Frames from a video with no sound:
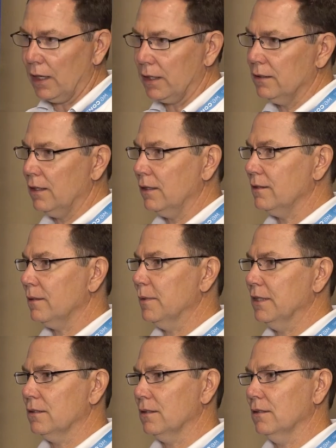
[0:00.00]
I can tell you some
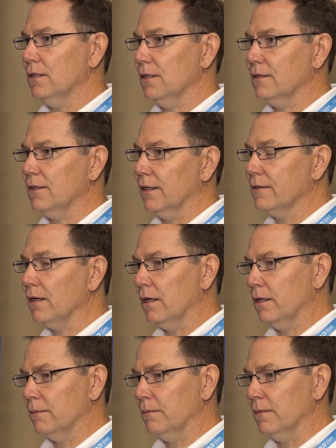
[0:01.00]
of the statistics.
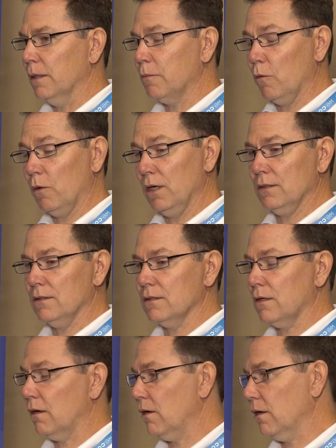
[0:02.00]
Number one, this
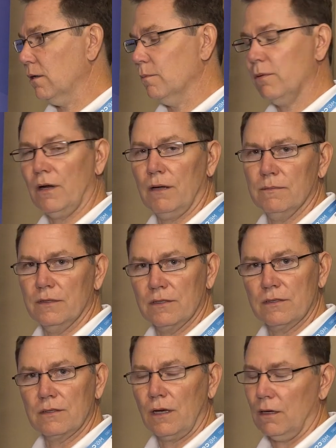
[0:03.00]
is a hard problem to
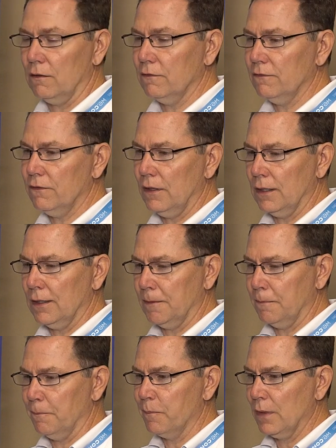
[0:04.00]
solve.
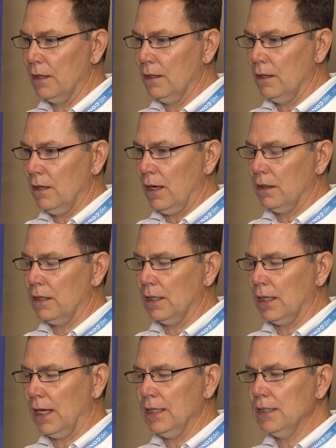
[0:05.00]
I
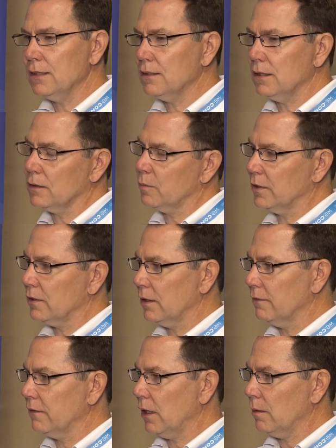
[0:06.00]
think
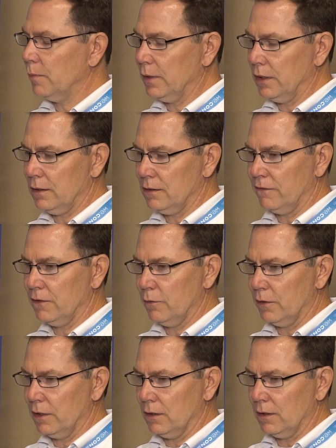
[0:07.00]
86% of companies, if you
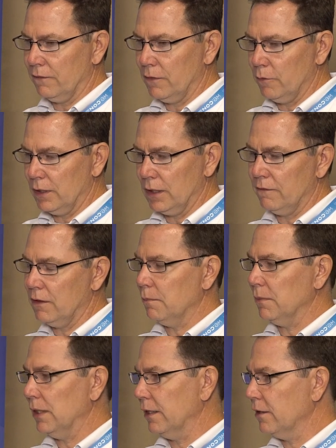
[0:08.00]
were to give
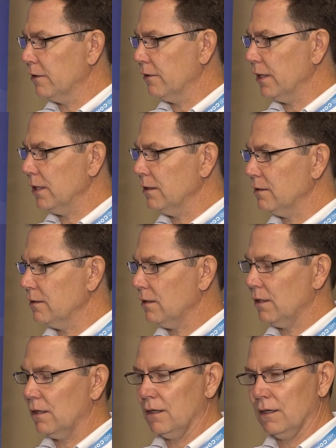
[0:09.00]
them letter grades,
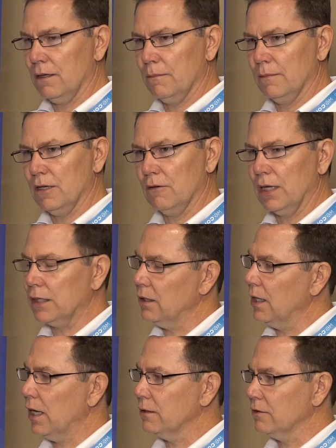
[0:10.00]
like
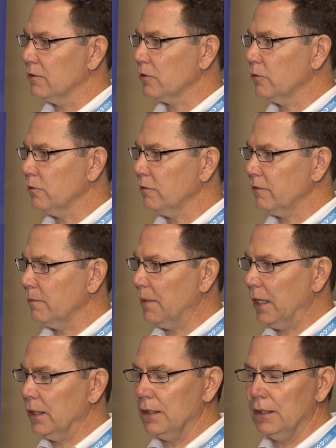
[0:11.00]
you got in school from
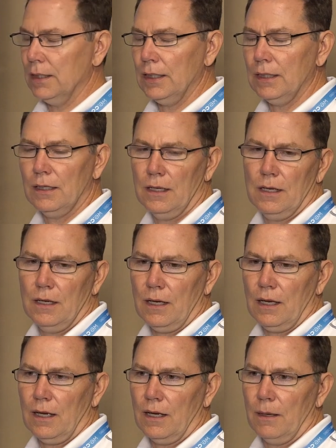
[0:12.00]
A to D,
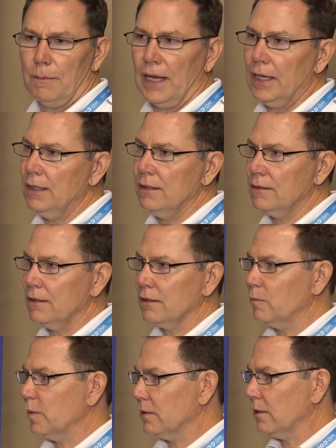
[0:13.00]

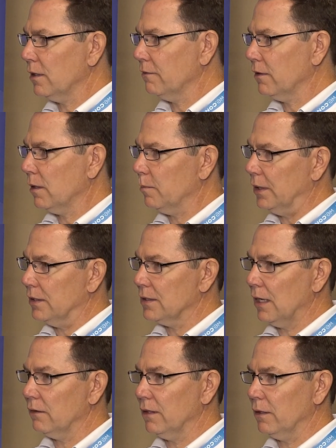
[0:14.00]
86% of companies
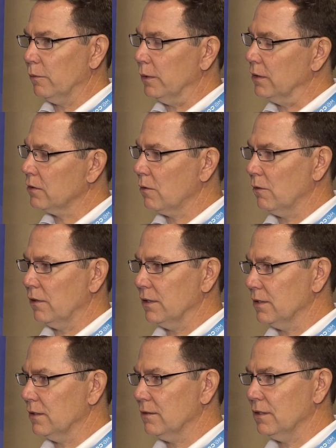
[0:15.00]
out there would score
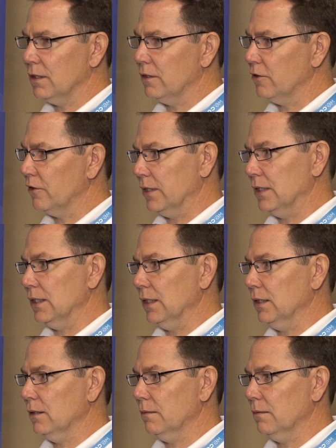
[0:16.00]
as a C or a D,